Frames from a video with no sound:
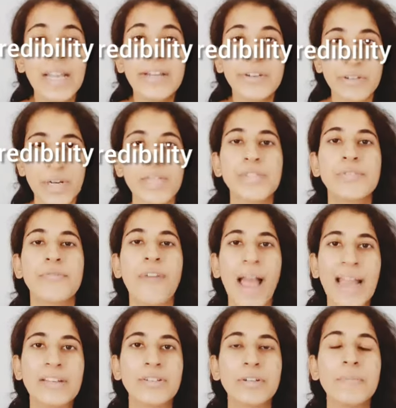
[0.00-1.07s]
trust
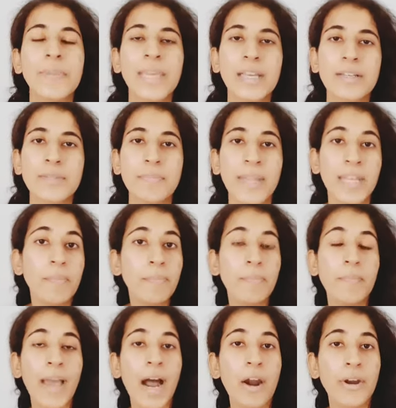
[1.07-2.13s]
factor, because
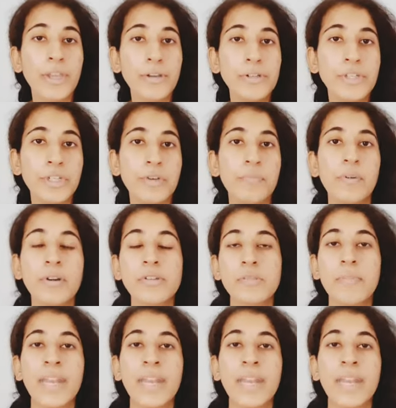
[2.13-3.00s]
many are YouTubers,